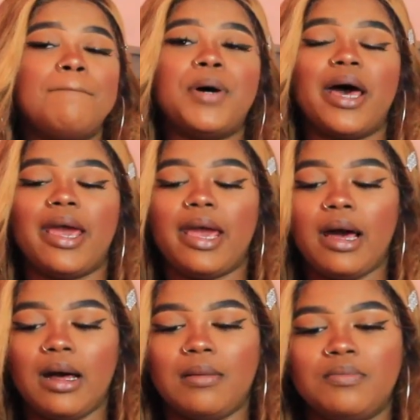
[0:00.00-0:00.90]
But
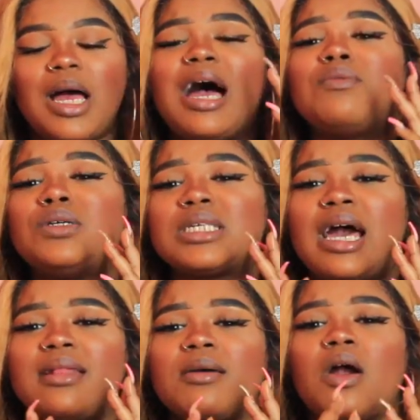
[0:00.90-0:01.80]
I was
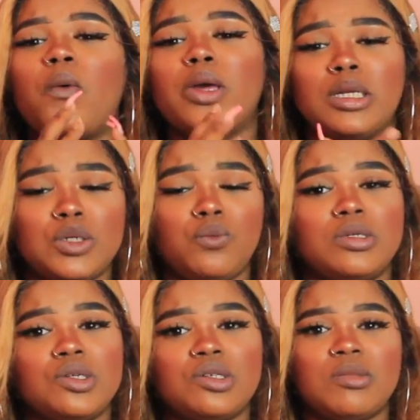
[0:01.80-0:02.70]
kind of going into
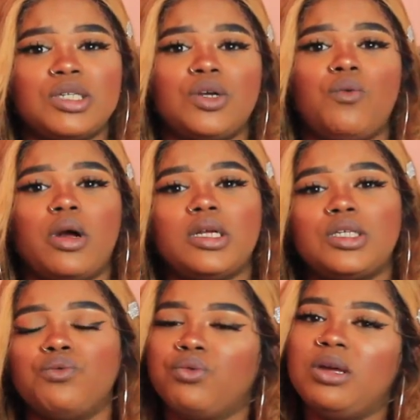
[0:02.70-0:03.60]
winter semester wanting
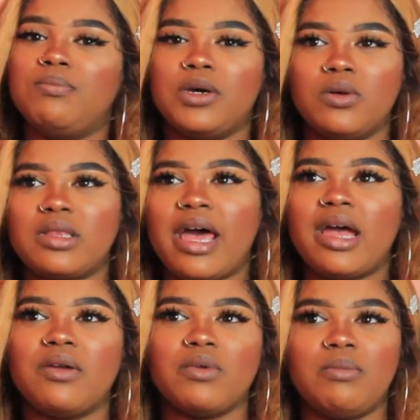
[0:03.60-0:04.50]
to rebuild
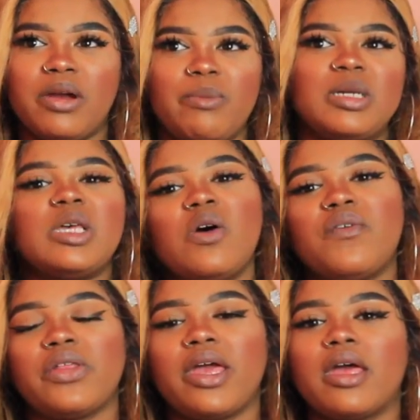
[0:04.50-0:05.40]
that and rebrand
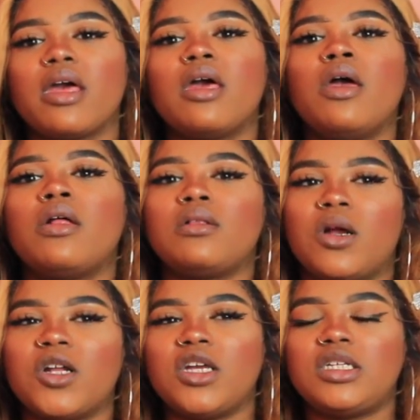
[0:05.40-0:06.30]
myself, and like
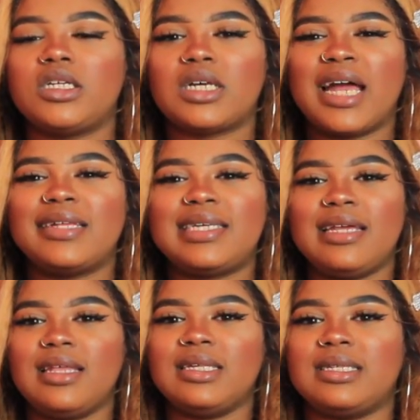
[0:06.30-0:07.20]
learning to kind of
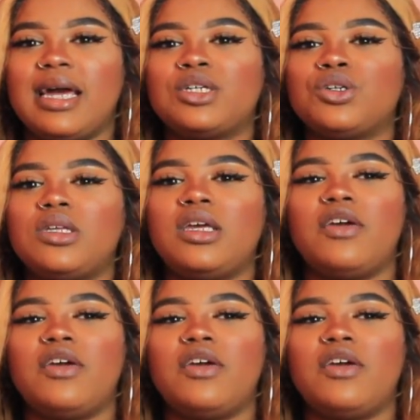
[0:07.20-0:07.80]
take things naturally.